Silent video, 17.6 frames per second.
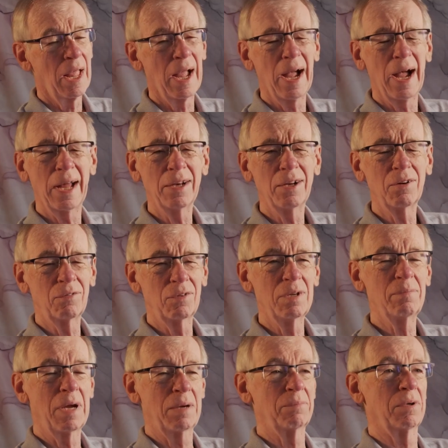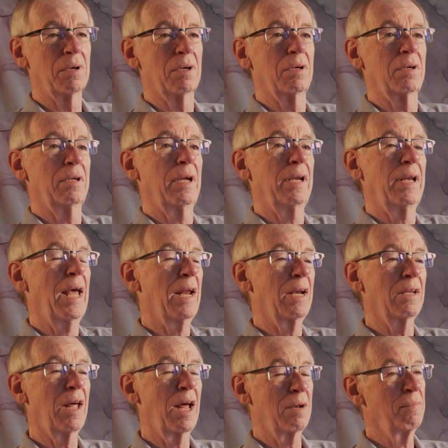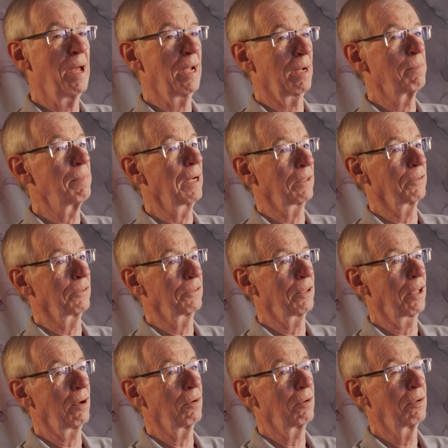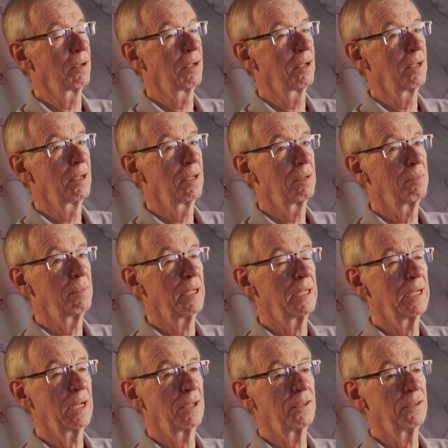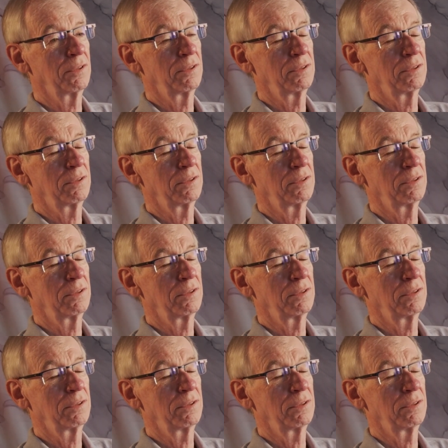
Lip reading: I don't remember. It had a lot of megapixels because